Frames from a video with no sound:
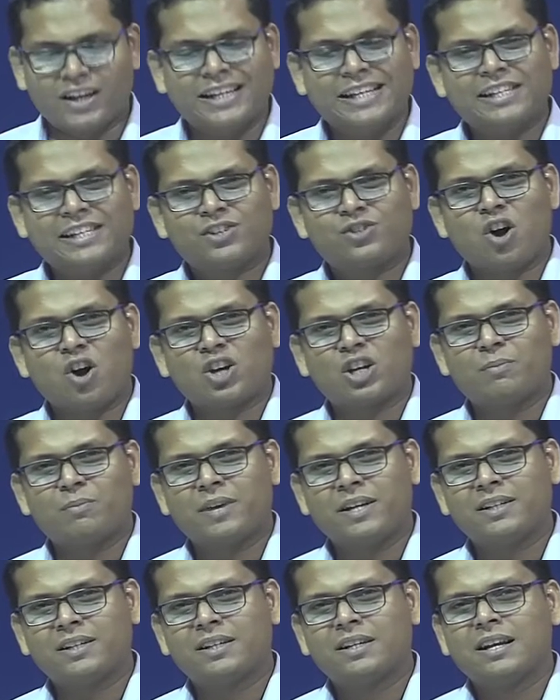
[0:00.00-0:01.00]
each
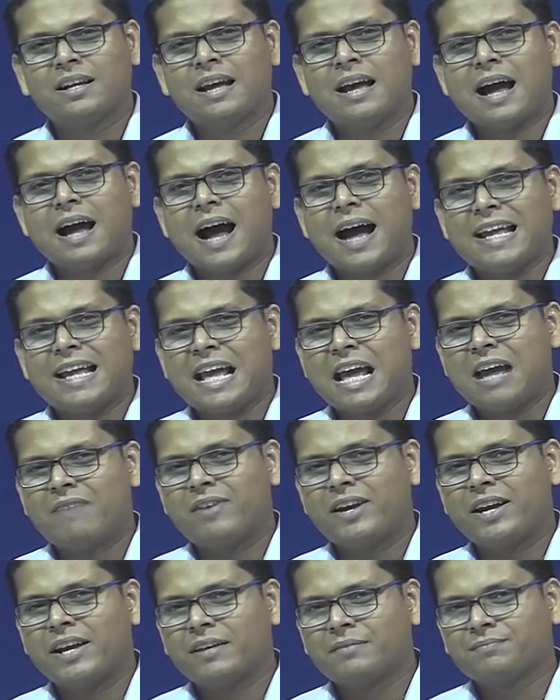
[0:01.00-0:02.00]
document I have
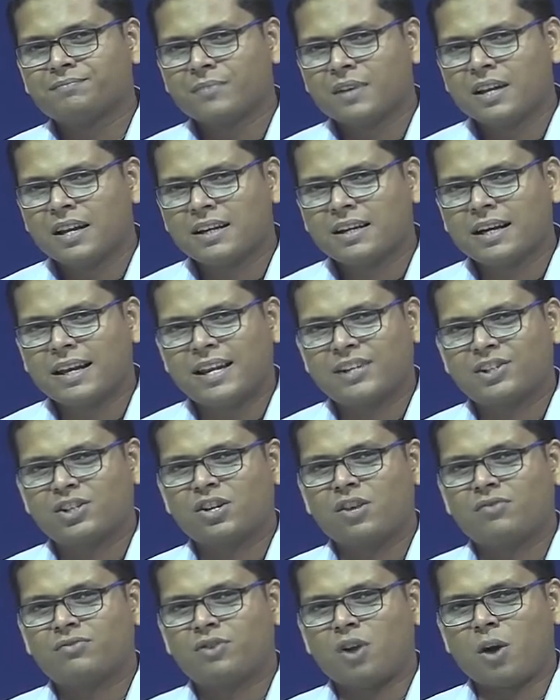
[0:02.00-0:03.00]
a collection
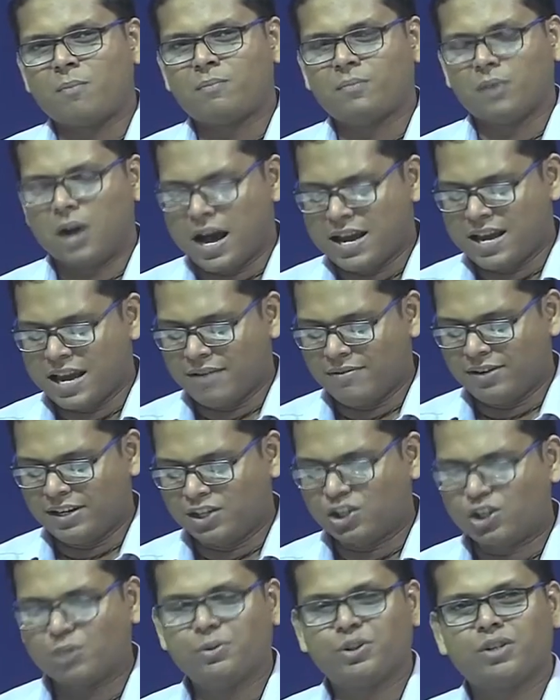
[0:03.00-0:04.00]
of I have a
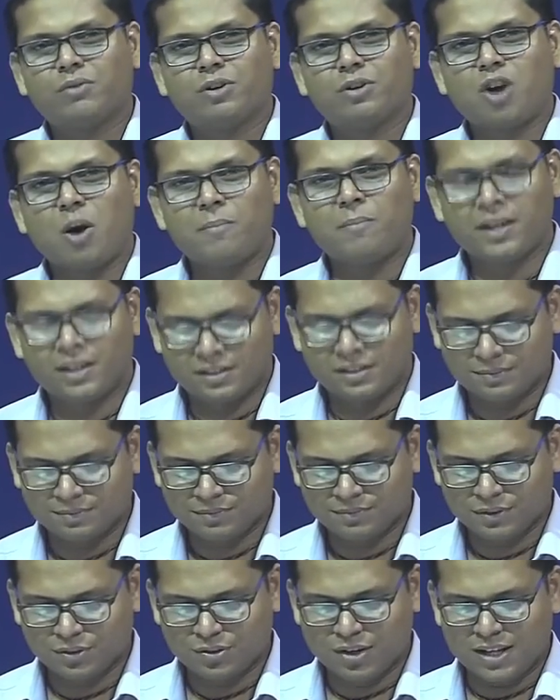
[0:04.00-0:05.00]
distribution over topics.
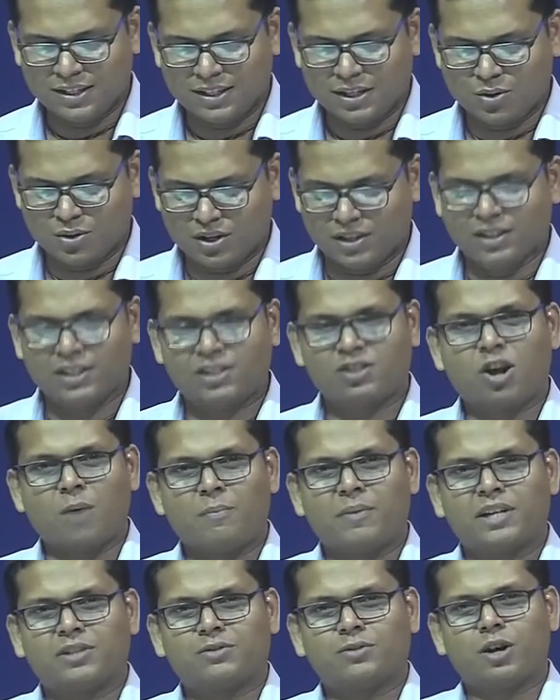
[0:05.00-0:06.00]
So, I say, okay, this
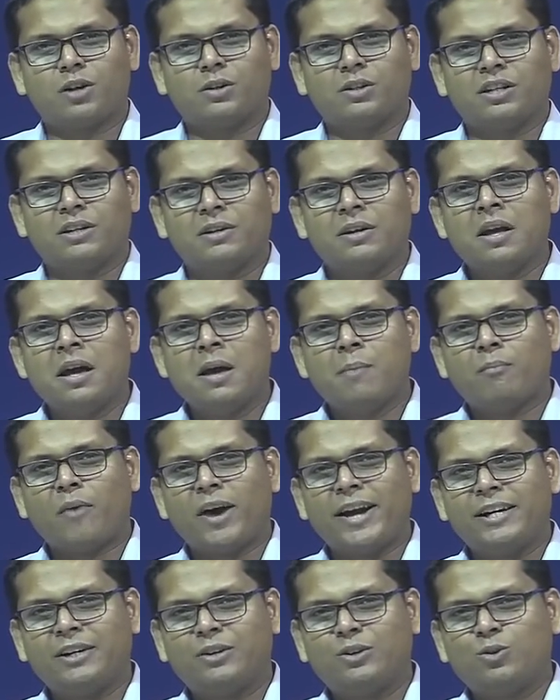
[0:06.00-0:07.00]
topic is probably
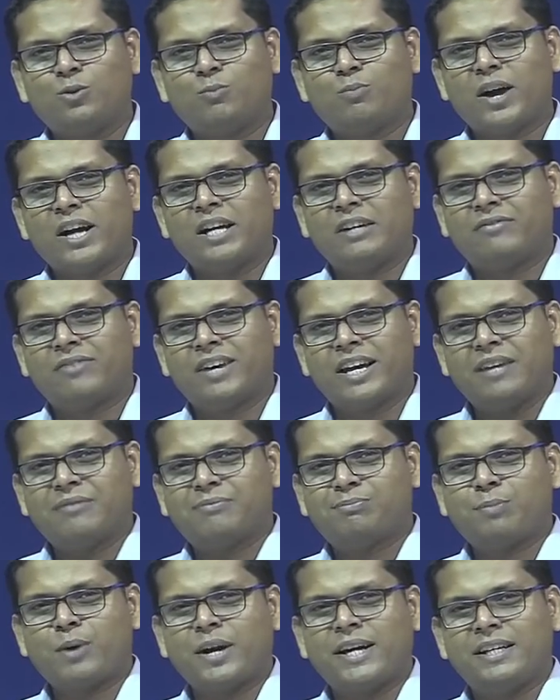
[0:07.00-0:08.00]
0.2, 0.5,
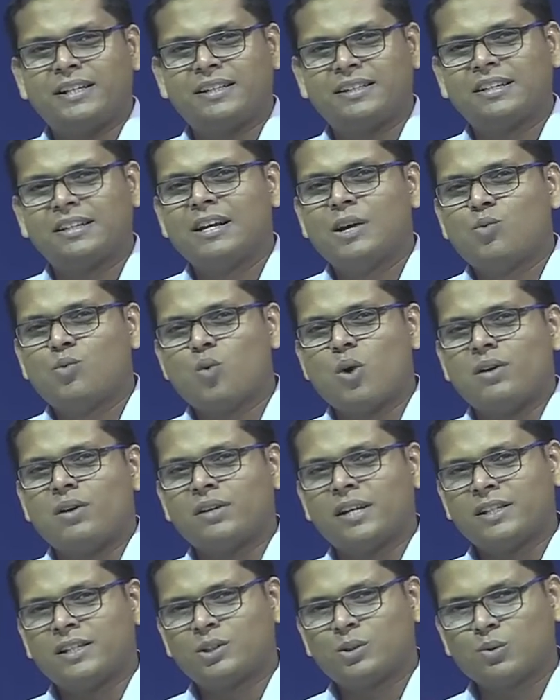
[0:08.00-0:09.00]
0.1,
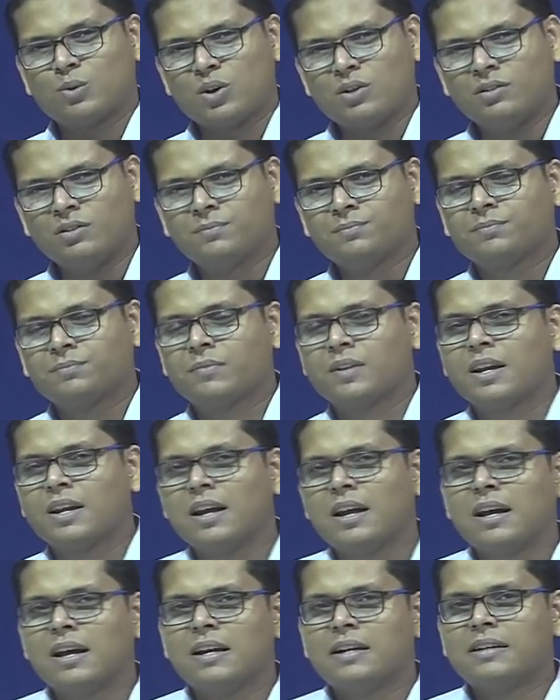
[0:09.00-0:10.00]
and so on.
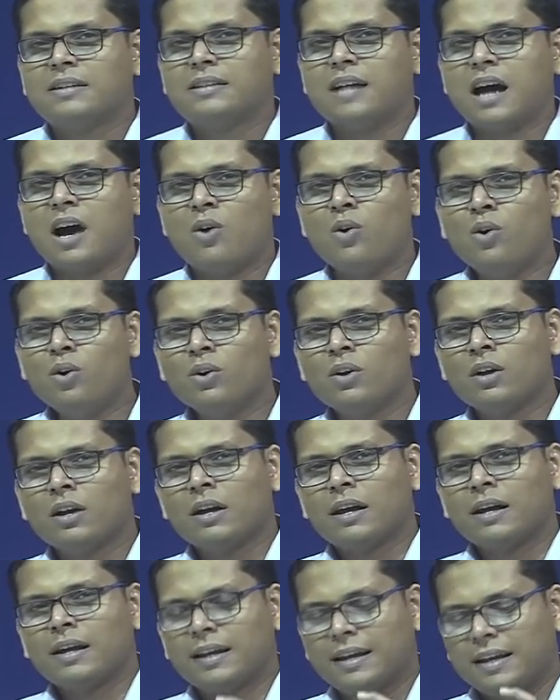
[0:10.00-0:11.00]
Now,
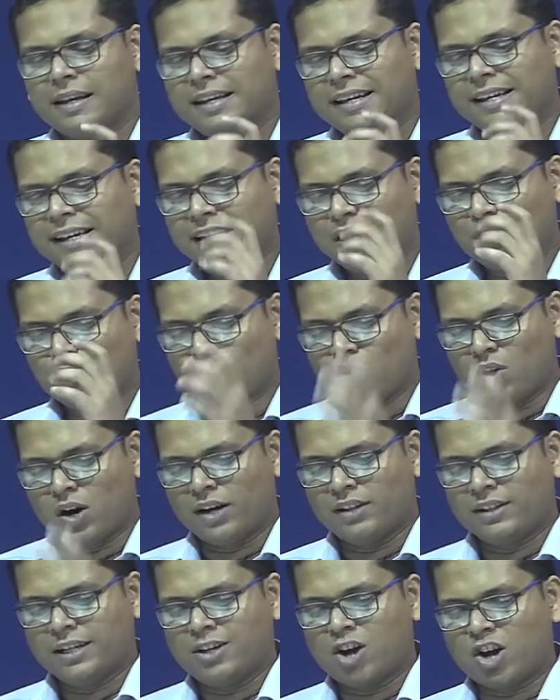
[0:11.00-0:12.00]
each word
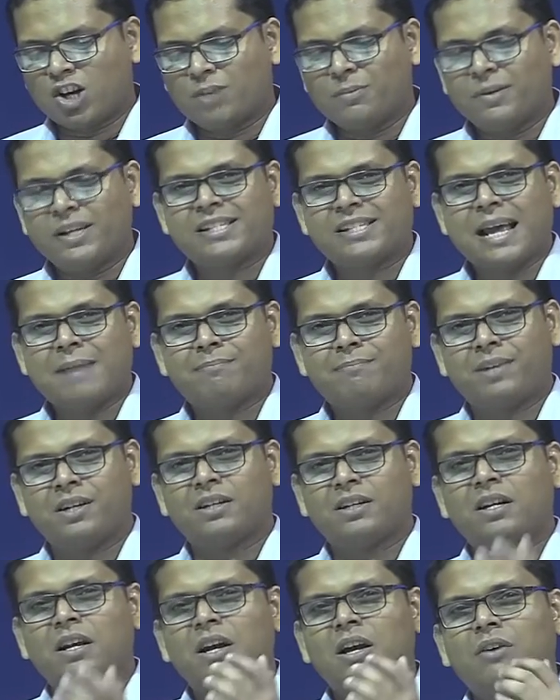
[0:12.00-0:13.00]
in the document is
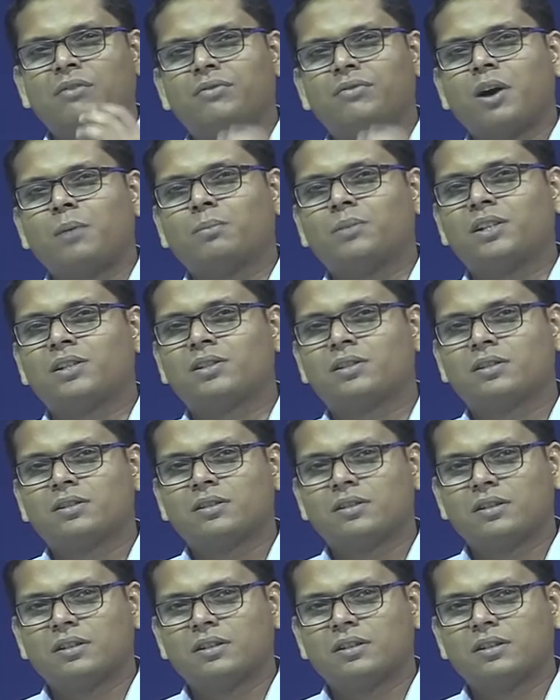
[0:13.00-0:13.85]
sampled from this